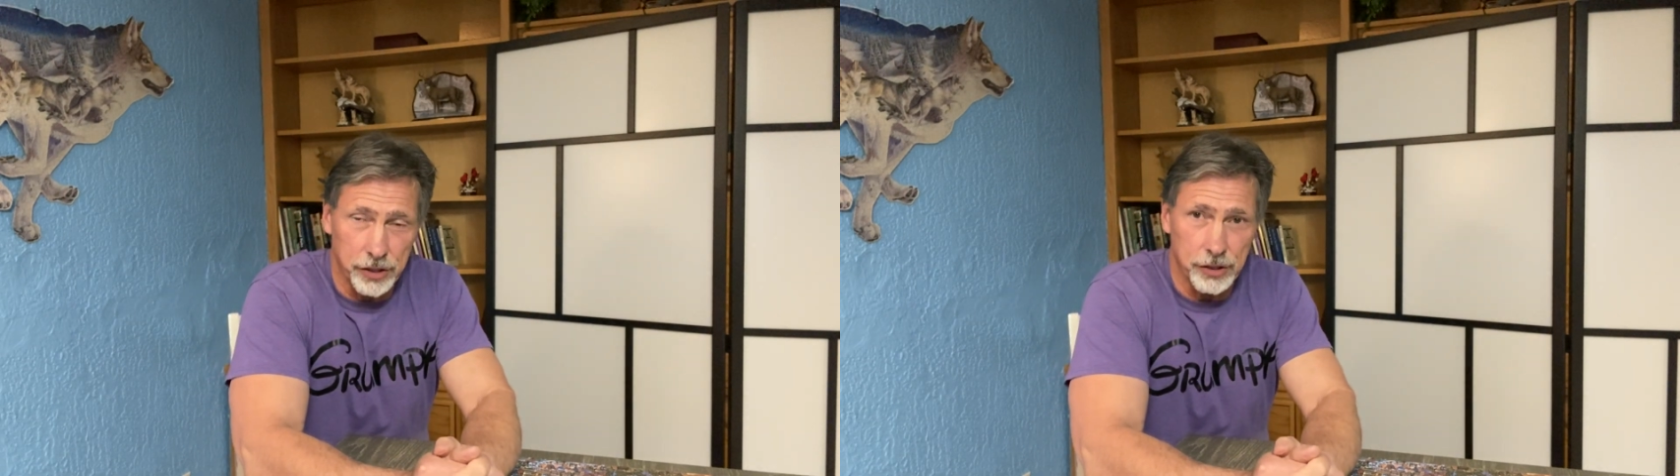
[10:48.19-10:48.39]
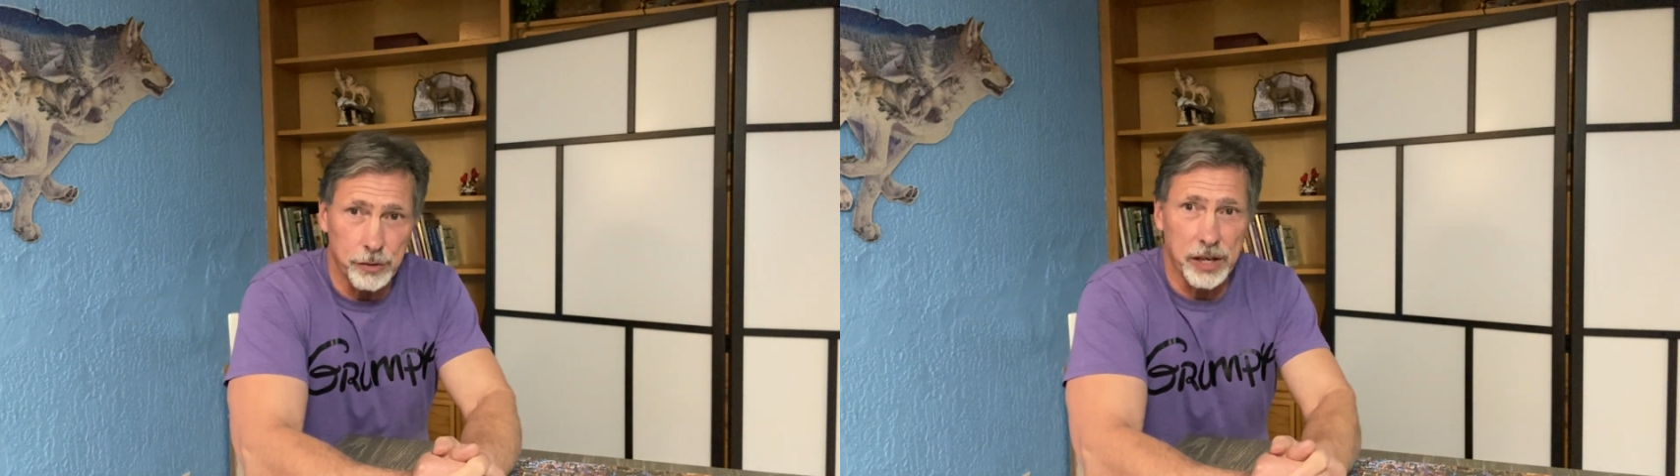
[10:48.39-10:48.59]

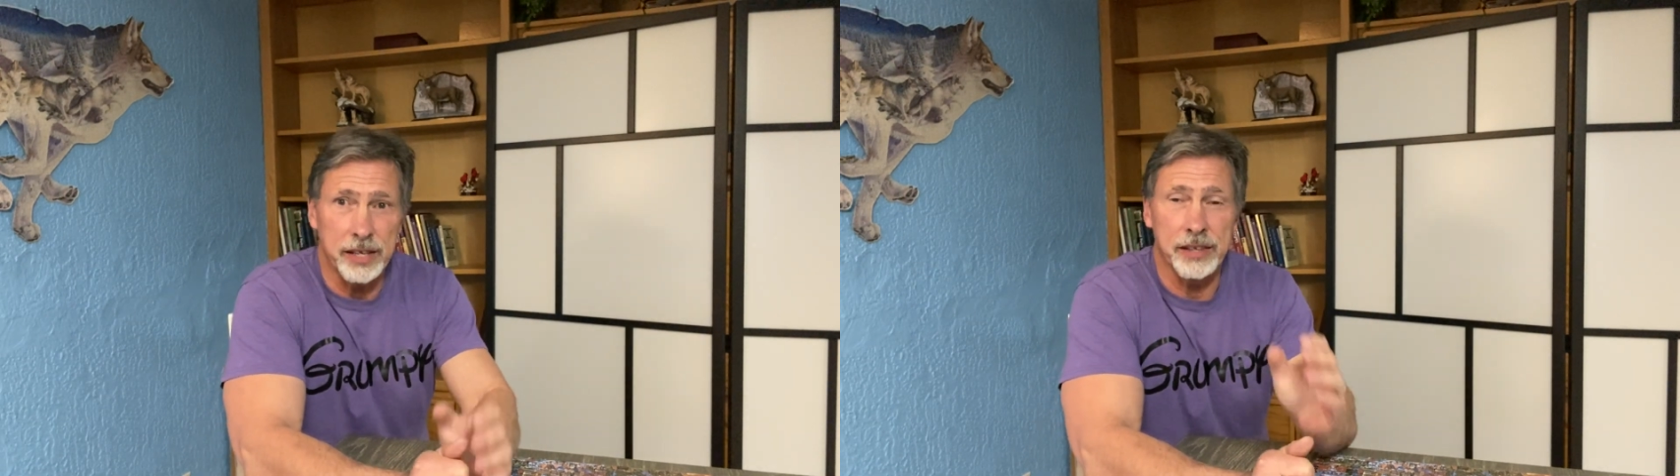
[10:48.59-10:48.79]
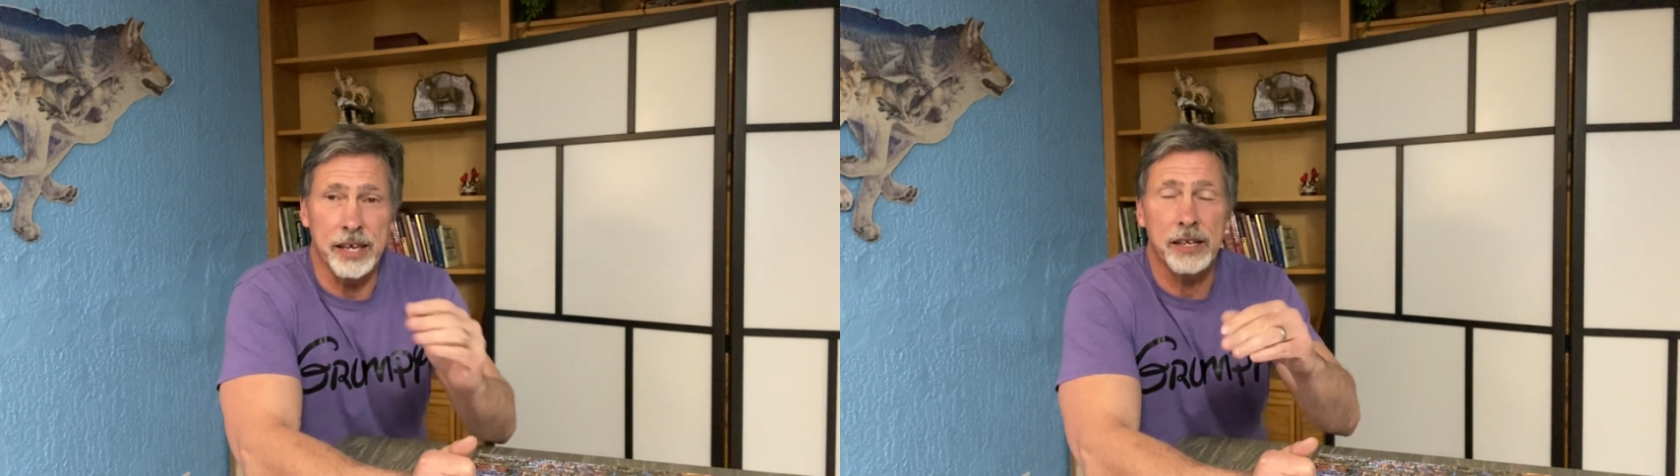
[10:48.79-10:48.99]
and
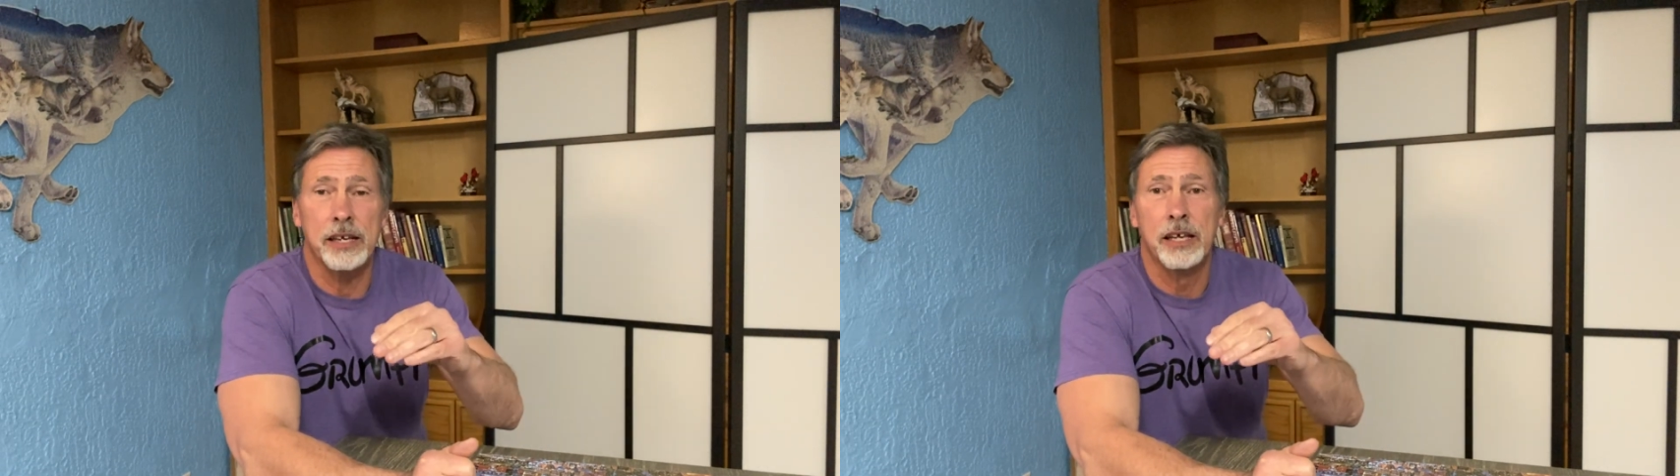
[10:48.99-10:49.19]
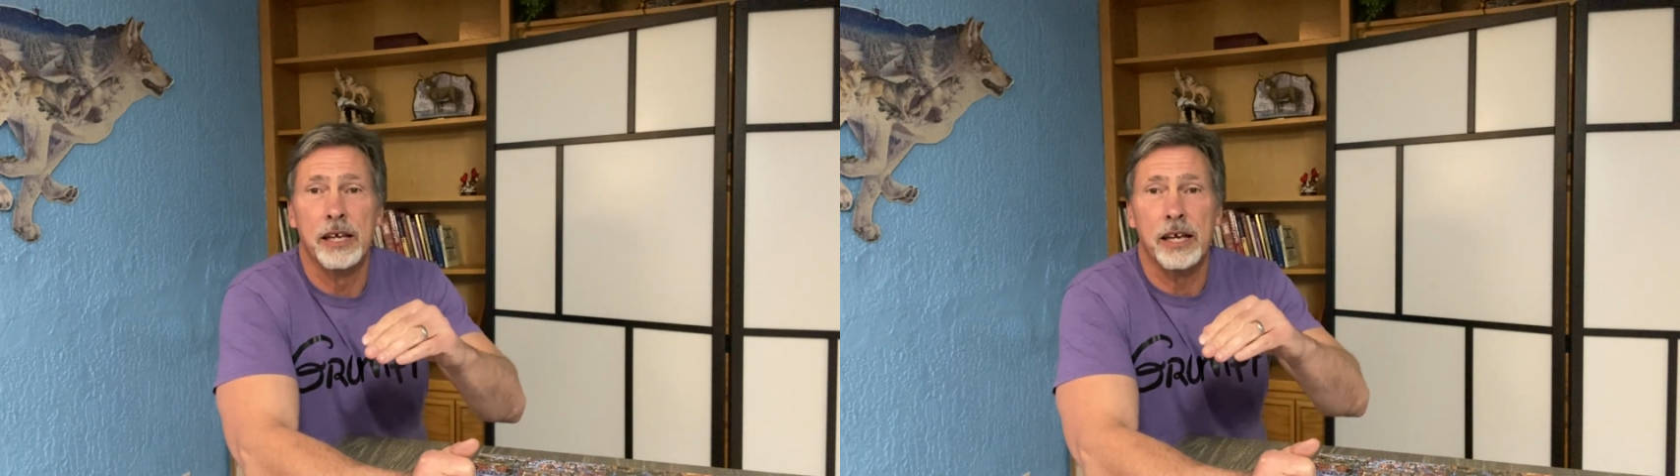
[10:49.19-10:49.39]
then I'll